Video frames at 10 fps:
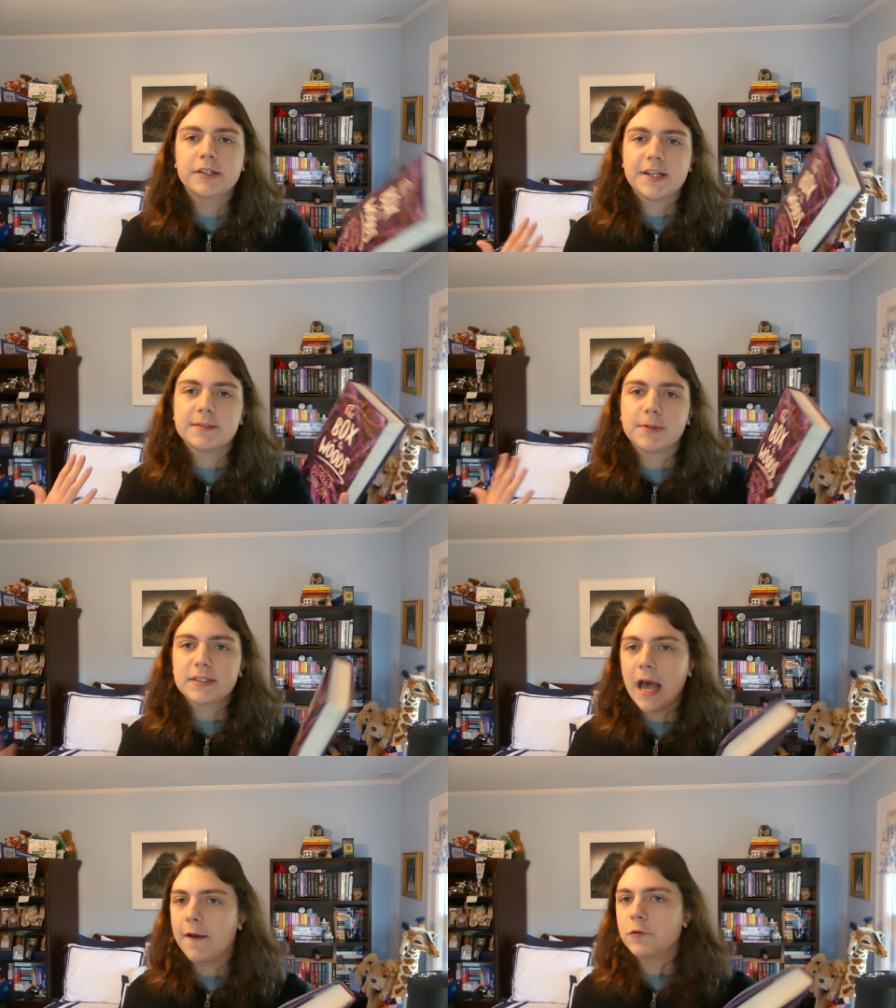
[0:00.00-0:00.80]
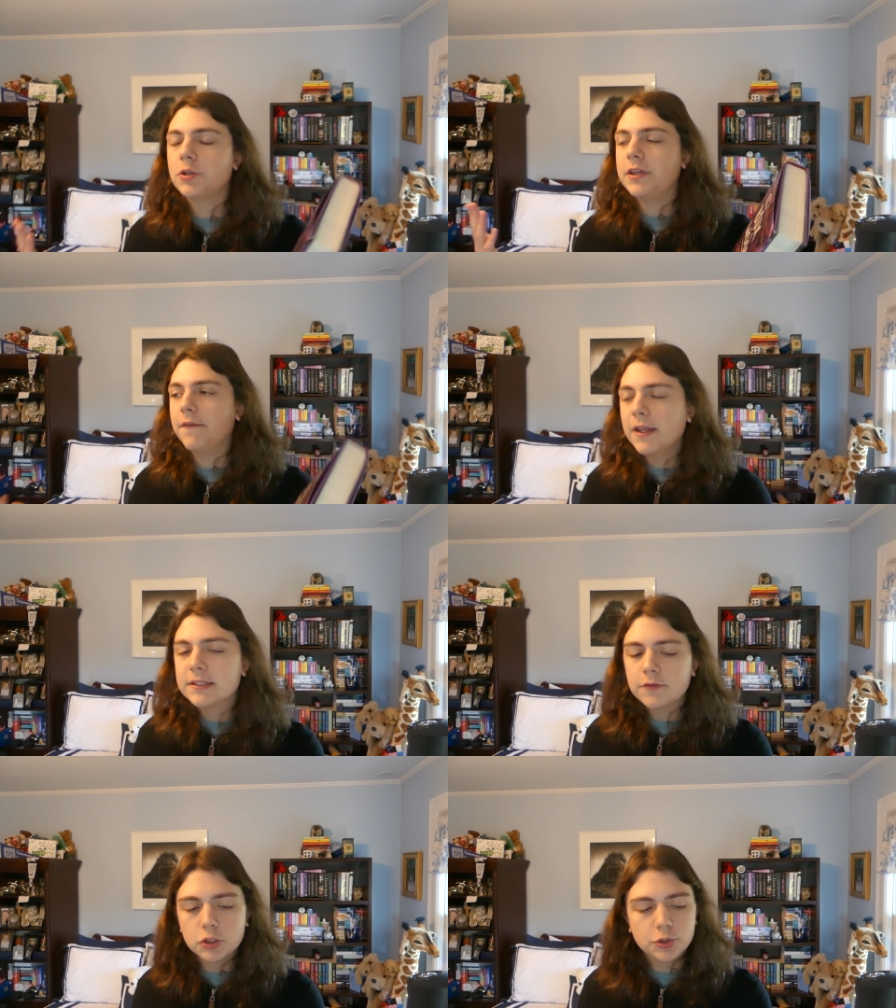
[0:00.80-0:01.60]
It takes place after the
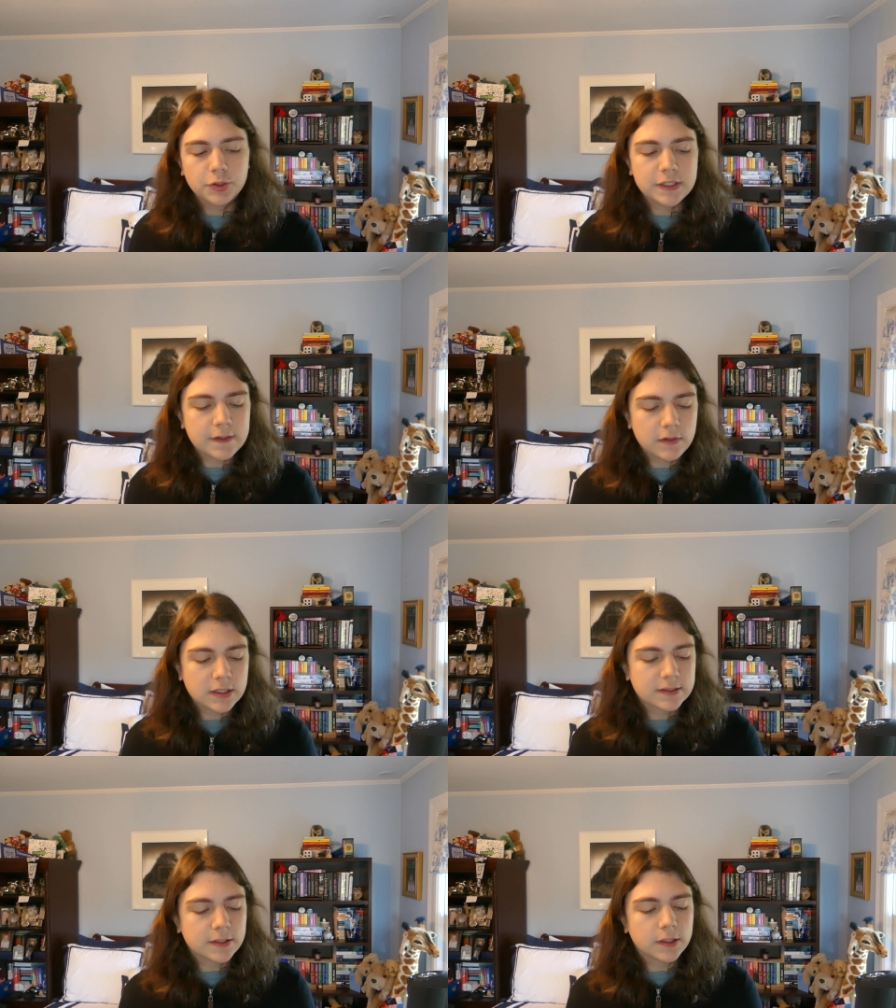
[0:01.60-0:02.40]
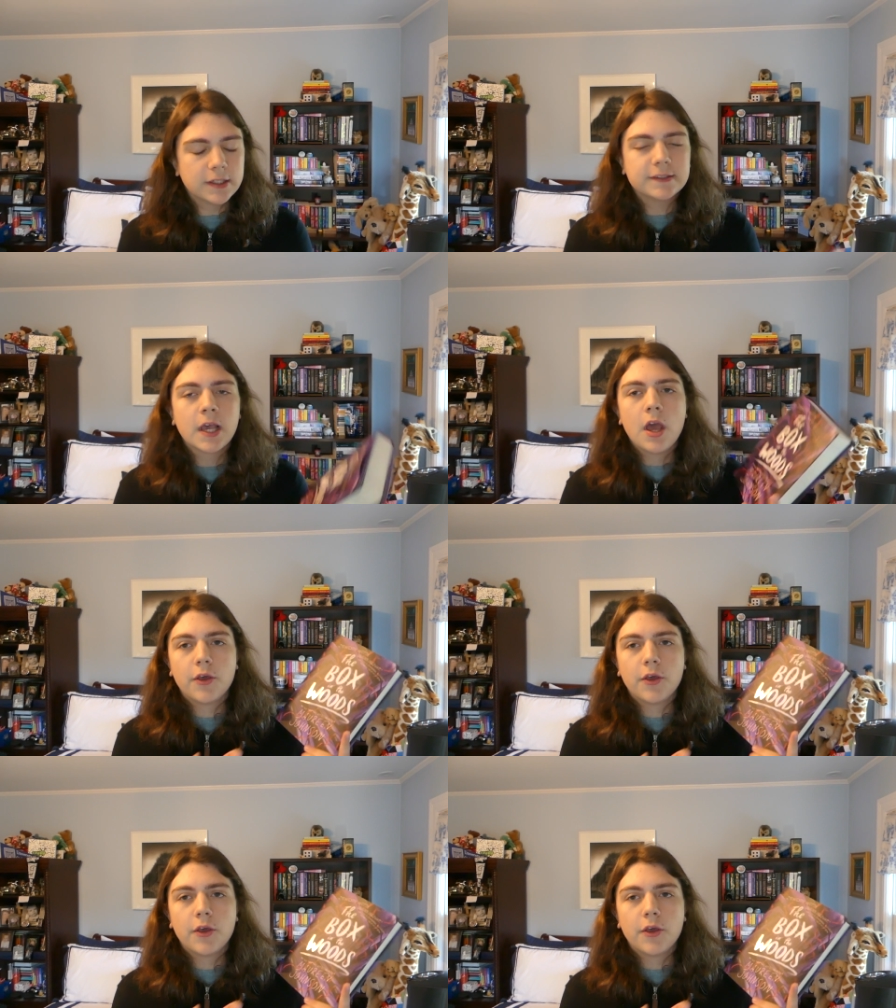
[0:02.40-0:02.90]
events of the Truly Devious series,